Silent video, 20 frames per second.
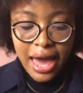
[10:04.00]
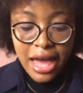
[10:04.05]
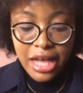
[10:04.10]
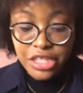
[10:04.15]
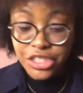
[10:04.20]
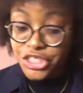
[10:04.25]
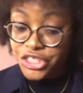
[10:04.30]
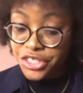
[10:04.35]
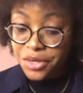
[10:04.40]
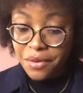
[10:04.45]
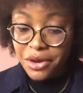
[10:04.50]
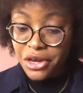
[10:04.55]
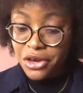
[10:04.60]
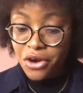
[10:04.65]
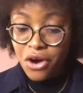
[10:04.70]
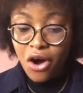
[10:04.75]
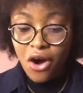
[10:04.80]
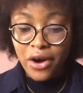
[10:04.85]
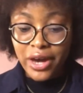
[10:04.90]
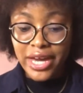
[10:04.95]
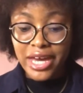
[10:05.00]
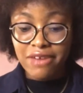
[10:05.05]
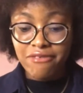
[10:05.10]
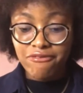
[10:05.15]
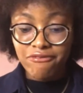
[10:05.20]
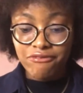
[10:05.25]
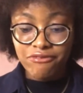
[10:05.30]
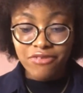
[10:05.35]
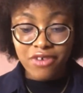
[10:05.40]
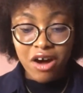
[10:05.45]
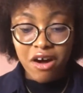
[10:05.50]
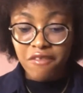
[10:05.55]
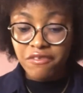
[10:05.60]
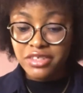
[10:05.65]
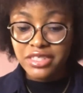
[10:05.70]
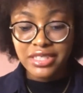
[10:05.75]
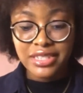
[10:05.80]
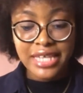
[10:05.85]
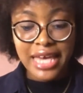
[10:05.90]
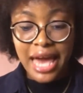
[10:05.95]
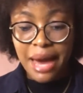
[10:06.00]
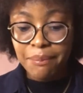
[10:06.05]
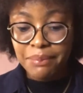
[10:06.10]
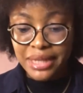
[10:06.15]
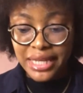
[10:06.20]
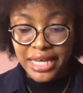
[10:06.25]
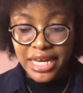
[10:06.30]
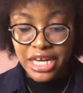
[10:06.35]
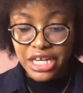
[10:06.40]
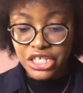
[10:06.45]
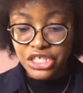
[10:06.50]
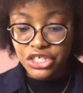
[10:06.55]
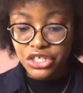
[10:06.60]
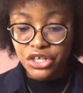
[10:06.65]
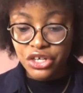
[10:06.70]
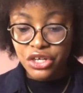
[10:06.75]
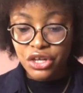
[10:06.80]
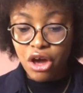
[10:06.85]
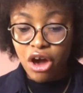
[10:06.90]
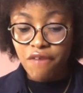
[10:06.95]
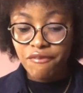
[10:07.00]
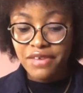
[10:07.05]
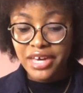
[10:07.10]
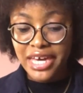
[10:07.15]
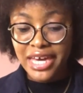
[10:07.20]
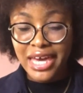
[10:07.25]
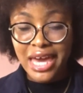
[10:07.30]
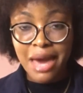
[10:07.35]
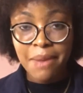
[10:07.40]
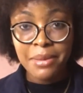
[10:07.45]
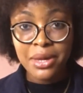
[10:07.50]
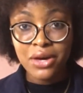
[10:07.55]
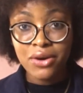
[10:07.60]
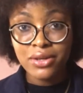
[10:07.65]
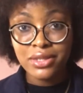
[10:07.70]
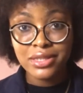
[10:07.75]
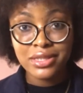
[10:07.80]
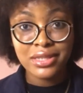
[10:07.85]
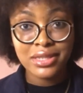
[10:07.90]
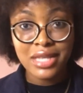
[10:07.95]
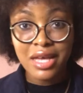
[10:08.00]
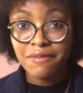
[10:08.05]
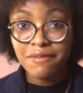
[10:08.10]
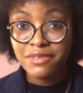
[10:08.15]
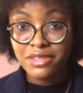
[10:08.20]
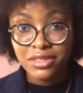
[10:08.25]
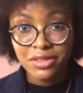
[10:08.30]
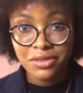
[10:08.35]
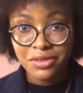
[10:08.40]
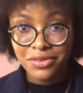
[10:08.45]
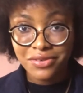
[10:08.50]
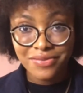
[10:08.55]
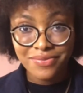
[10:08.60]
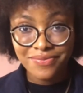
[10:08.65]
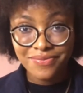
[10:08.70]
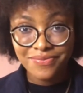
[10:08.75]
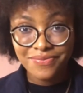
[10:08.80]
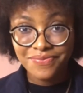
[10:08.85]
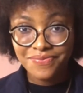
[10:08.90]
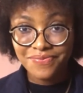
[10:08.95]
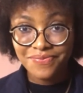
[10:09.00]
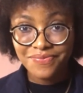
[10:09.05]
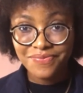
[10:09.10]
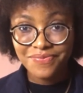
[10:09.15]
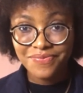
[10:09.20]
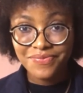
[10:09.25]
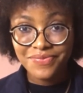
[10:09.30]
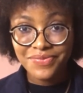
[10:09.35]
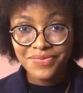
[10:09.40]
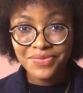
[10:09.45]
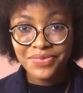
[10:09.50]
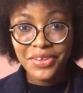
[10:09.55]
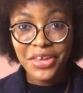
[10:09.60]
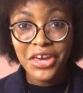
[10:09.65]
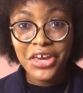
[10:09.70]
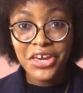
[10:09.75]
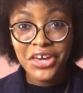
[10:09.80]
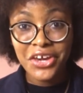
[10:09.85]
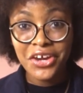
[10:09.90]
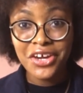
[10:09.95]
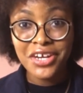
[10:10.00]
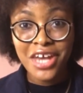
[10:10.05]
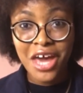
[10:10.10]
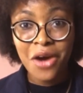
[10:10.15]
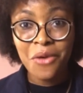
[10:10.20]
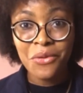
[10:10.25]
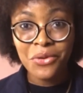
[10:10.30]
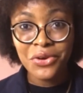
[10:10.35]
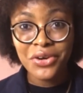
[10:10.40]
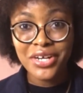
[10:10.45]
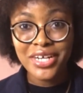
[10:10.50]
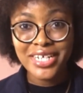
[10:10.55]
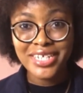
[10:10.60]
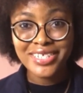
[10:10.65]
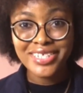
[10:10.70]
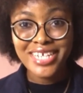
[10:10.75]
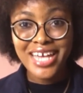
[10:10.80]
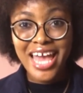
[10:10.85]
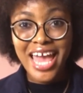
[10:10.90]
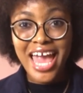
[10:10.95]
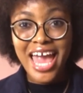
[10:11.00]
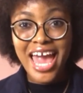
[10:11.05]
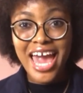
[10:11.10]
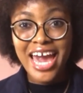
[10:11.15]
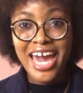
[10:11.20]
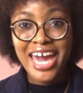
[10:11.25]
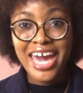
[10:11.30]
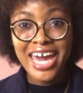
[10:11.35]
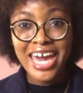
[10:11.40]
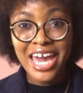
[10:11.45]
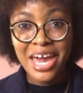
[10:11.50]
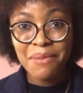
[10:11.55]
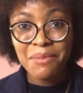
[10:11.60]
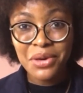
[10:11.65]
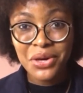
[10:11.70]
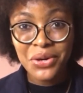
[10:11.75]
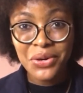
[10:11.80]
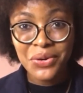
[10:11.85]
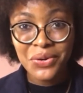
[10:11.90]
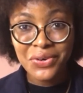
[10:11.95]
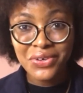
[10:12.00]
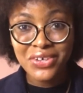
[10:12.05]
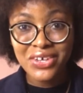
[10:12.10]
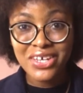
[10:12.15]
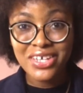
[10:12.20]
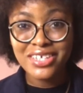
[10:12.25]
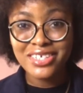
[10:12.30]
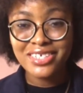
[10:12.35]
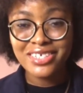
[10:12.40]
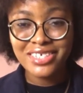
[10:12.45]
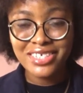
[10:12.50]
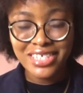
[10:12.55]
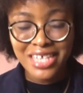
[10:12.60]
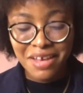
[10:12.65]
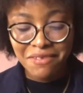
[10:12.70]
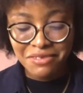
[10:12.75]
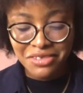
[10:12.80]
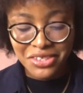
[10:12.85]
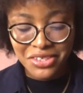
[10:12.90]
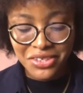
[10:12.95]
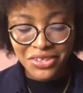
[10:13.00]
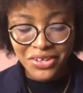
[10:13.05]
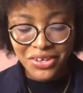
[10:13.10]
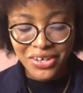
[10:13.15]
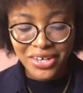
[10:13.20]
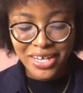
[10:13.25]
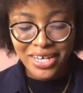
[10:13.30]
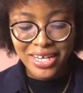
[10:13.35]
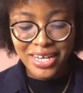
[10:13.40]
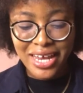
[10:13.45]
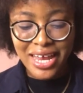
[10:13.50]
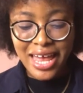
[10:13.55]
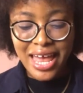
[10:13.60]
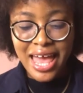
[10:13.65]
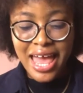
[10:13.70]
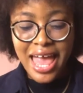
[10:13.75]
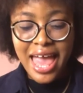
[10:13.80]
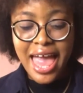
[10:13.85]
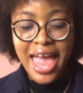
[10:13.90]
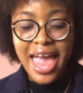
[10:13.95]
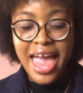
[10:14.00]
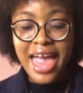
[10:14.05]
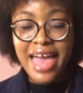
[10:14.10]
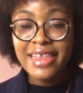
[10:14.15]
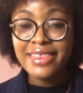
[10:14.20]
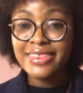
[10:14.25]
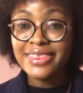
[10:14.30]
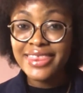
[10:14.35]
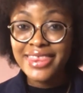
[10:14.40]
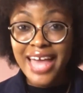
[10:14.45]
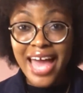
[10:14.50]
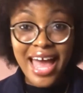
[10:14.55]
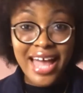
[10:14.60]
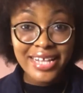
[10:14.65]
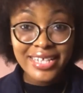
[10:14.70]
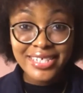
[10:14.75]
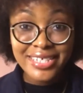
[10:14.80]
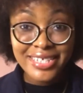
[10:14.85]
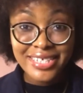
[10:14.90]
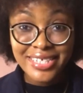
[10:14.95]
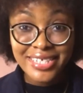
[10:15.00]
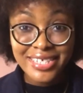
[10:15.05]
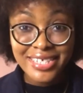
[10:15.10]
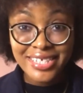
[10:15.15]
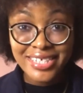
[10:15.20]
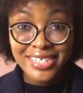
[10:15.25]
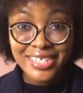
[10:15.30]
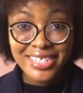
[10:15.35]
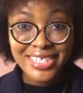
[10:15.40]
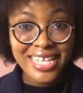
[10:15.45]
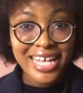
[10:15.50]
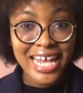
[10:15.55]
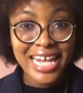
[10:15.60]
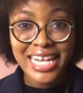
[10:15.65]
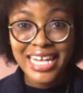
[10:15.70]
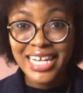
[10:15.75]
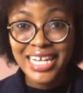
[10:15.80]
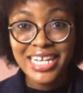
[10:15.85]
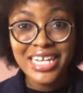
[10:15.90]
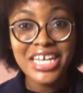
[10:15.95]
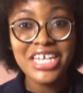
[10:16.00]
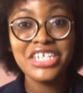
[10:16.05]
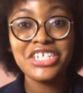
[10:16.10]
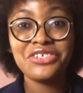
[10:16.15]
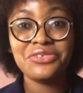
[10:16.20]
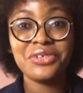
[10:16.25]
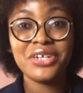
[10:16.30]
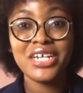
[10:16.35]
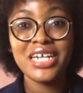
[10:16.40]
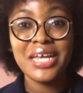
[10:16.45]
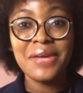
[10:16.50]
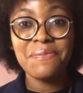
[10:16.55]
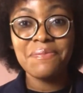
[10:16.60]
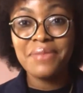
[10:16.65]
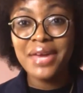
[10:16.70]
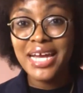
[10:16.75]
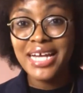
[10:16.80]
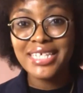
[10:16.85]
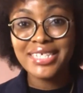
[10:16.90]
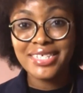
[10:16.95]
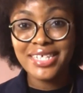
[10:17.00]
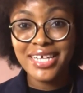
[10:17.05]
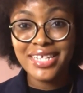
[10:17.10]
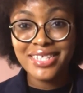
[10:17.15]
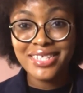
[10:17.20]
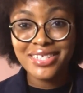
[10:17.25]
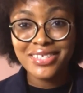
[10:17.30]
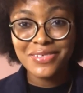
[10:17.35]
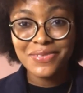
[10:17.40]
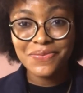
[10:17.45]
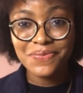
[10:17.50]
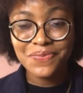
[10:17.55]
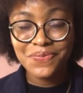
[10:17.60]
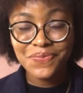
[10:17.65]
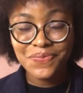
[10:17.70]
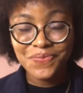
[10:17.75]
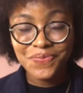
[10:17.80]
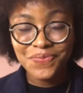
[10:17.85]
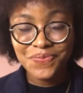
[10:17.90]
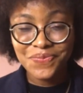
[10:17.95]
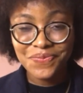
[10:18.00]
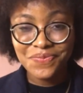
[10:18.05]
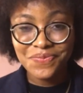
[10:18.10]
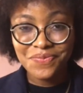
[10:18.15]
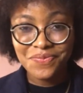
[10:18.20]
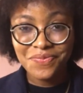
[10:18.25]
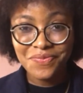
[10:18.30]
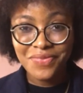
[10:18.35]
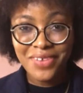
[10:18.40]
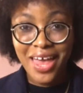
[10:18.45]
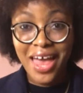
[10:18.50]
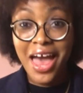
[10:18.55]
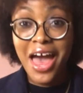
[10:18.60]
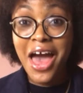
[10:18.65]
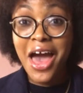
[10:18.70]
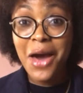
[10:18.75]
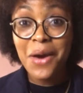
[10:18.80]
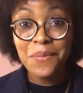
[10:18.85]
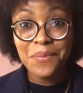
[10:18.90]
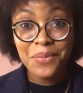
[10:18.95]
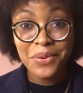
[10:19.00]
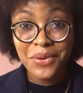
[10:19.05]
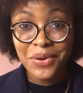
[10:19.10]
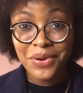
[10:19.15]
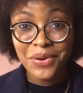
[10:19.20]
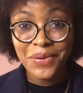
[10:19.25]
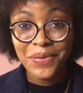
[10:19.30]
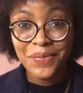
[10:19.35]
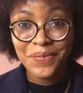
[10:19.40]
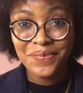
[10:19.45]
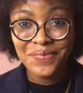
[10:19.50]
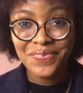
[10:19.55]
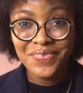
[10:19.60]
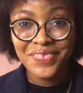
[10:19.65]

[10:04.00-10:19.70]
Jheri coil involves the application of a chemical softener. You heard that word, chemical softener, and that's literally makes it a perm.